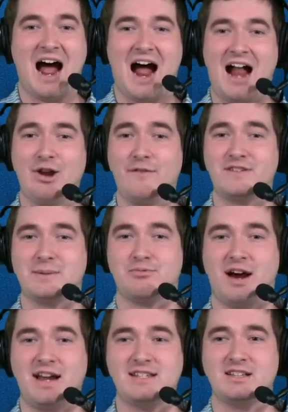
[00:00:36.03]
I don't know if
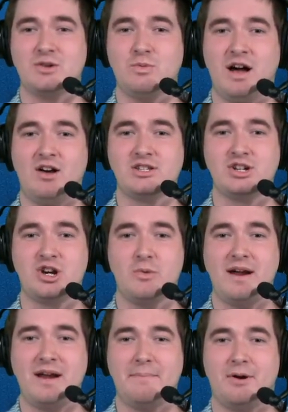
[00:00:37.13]
surprisingly well is a good
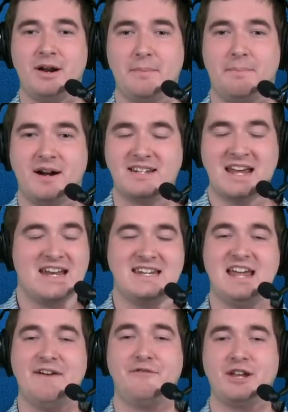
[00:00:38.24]
way to put it, but
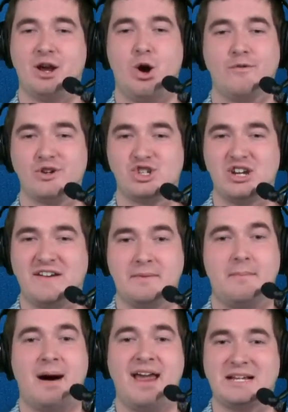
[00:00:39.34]
definitely overachieved
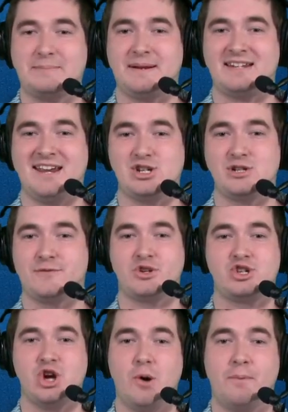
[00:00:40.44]
my expectations for
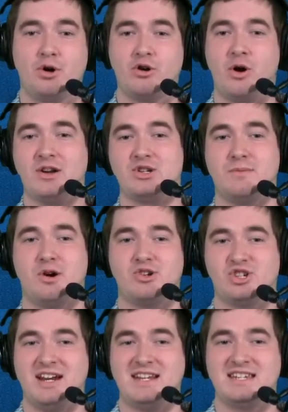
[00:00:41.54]
Joe Burrow and Ja'Marr
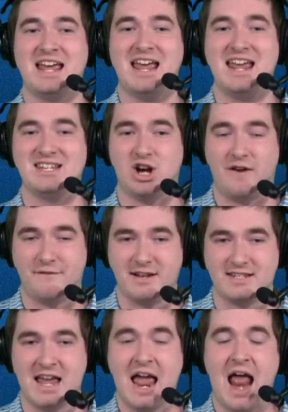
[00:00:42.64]
Chase is
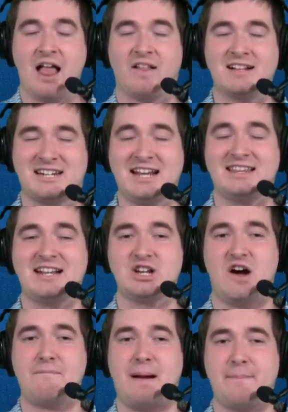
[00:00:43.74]
offense. Let's kick things
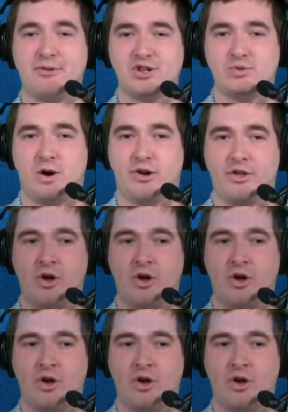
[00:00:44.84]
off by Bridgewater, though.